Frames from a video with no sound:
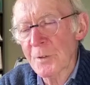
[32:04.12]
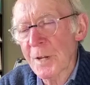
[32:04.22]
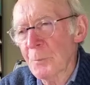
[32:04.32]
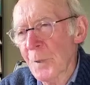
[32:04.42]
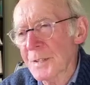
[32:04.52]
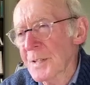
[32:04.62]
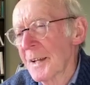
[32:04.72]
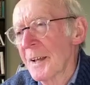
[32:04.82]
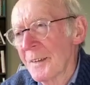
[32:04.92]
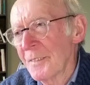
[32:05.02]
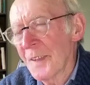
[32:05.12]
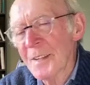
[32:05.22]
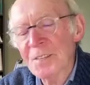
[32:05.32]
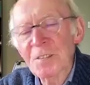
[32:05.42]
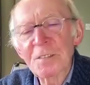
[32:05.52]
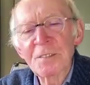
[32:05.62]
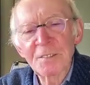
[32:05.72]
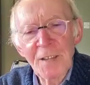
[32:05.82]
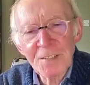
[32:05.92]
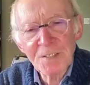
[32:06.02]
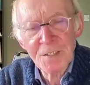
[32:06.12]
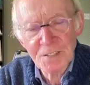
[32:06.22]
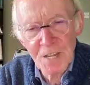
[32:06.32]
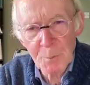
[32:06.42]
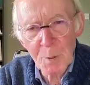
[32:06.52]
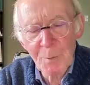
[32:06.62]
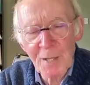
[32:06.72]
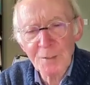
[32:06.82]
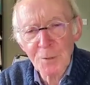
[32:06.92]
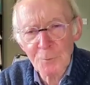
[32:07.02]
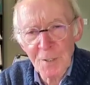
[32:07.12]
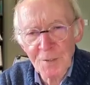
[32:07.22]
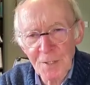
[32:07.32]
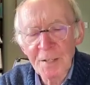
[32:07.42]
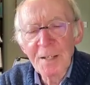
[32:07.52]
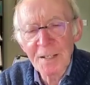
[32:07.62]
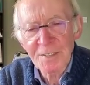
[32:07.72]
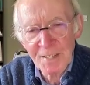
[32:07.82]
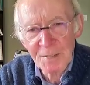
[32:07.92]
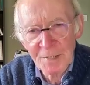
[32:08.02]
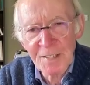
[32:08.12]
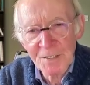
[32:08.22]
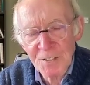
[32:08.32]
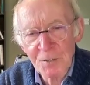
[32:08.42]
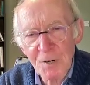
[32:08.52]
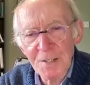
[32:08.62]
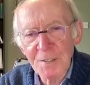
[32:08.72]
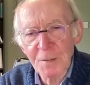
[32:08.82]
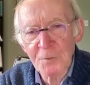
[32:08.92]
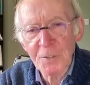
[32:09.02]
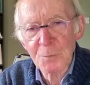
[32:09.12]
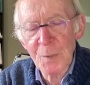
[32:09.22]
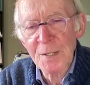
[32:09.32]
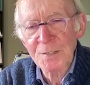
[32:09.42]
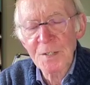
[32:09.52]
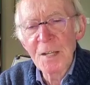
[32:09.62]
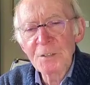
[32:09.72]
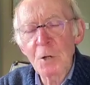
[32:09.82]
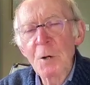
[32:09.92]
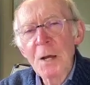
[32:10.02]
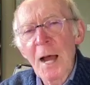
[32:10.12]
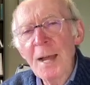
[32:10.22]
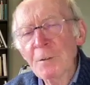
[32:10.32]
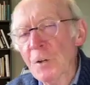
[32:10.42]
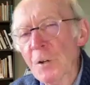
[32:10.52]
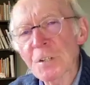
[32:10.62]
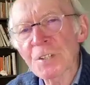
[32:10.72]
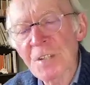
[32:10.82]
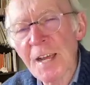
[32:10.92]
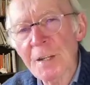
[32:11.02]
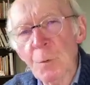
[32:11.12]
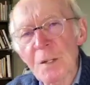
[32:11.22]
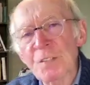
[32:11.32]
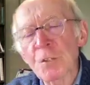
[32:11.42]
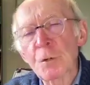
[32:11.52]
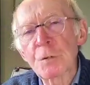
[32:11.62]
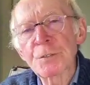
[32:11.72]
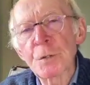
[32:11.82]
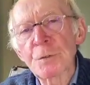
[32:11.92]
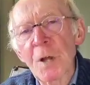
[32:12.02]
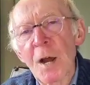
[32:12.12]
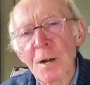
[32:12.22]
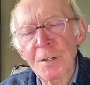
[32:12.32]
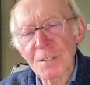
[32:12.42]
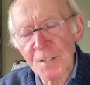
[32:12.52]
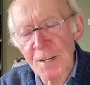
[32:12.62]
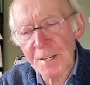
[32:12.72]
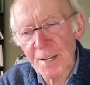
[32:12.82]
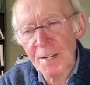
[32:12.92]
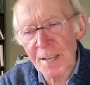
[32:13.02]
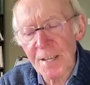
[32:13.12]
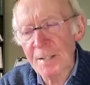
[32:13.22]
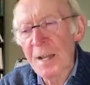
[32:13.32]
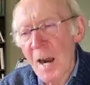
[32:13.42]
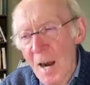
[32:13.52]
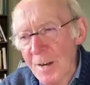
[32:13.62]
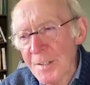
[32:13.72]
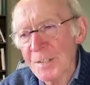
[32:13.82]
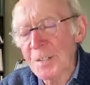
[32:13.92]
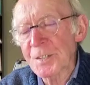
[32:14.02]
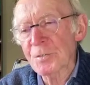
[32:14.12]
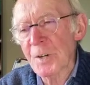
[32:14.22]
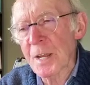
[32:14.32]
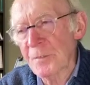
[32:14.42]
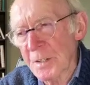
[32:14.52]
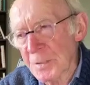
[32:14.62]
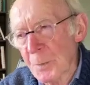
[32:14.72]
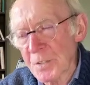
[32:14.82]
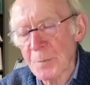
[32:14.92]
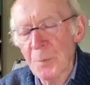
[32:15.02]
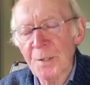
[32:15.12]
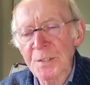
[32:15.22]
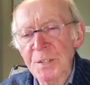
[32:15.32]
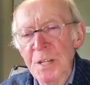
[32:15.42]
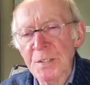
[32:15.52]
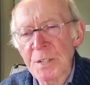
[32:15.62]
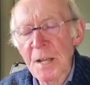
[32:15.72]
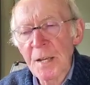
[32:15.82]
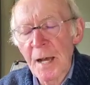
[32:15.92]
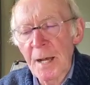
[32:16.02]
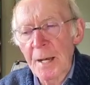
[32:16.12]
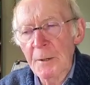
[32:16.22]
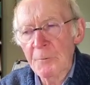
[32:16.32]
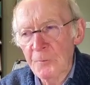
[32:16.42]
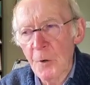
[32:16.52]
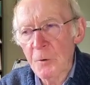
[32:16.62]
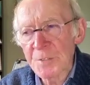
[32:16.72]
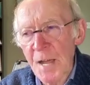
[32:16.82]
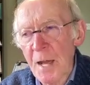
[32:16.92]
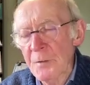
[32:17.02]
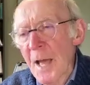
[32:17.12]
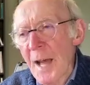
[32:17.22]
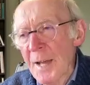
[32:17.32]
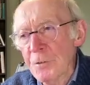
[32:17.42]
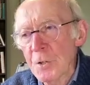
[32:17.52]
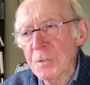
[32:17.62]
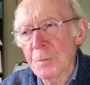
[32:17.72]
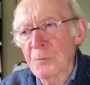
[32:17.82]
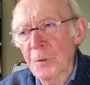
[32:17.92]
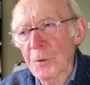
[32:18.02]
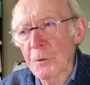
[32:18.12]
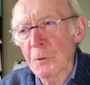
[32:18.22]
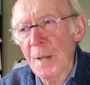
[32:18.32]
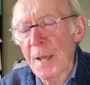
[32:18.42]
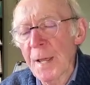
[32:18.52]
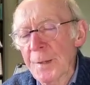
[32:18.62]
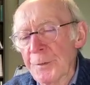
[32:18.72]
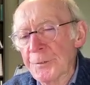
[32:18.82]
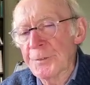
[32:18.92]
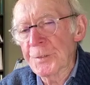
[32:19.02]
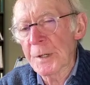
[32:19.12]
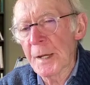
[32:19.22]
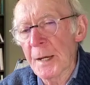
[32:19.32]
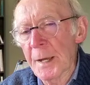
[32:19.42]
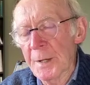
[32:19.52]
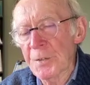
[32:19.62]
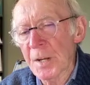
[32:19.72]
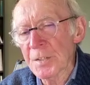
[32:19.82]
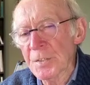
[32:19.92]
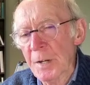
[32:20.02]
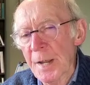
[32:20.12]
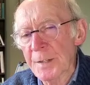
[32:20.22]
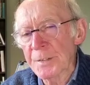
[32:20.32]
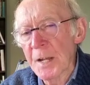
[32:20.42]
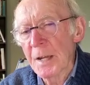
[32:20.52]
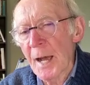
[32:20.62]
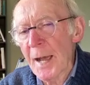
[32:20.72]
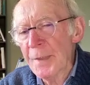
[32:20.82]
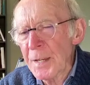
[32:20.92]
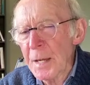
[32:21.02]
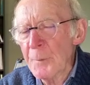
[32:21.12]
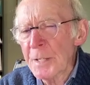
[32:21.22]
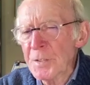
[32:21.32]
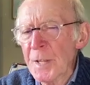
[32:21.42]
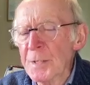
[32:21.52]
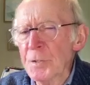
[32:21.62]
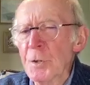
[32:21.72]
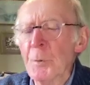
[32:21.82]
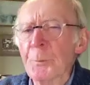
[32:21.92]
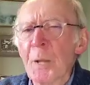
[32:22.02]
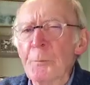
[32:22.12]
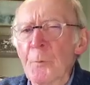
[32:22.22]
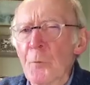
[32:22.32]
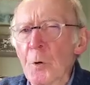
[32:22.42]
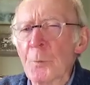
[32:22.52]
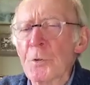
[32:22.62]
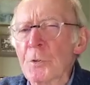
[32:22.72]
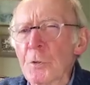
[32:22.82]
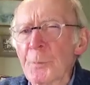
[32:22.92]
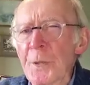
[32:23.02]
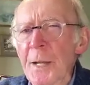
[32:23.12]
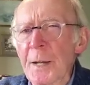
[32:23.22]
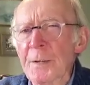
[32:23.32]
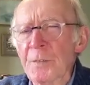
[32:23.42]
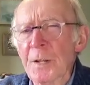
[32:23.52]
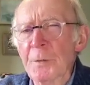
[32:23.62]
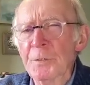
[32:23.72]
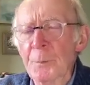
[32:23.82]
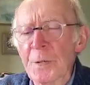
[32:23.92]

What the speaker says: in the right place. That's the table manners of writing. It's getting kids to write in the first place. So I don't understand why schools don't harness it yet again. Harness this drive, these possibilities these phones have, and use them for their own ends, educational ends. I think I mentioned that to you one time before when you told me that actually it was